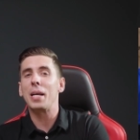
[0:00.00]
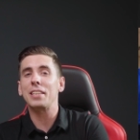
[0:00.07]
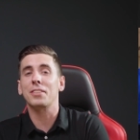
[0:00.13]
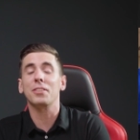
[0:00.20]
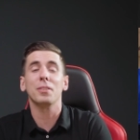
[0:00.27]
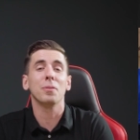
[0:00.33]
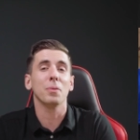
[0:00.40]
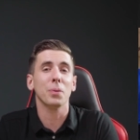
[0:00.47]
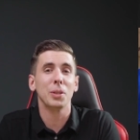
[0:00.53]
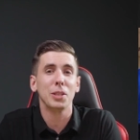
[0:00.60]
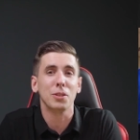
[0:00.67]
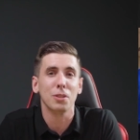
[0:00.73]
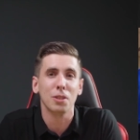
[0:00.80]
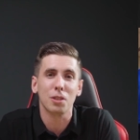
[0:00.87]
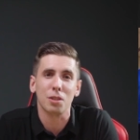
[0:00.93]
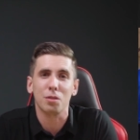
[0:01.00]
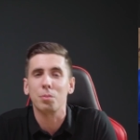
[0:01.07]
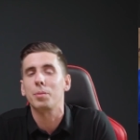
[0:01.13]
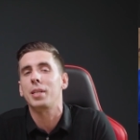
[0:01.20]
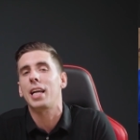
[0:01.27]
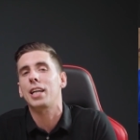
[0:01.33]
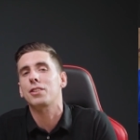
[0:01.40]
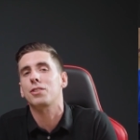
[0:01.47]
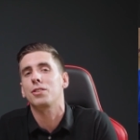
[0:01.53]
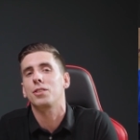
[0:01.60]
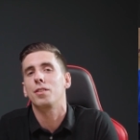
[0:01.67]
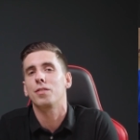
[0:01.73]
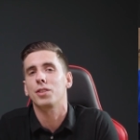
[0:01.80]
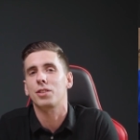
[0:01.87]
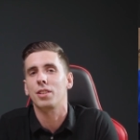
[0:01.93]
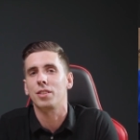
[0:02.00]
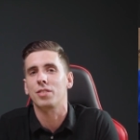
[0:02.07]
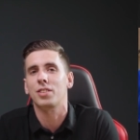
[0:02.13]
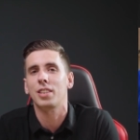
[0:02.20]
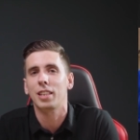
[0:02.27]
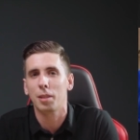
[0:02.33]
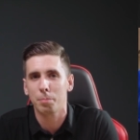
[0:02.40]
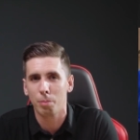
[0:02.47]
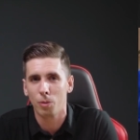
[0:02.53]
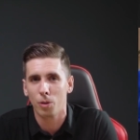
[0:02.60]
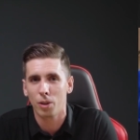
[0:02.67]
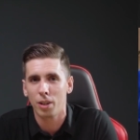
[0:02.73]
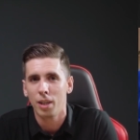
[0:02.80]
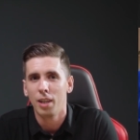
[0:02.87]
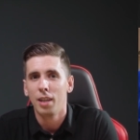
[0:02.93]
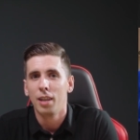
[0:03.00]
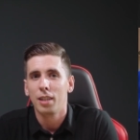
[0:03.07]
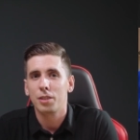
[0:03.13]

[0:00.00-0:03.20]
basically, researchers from the National University of Singapore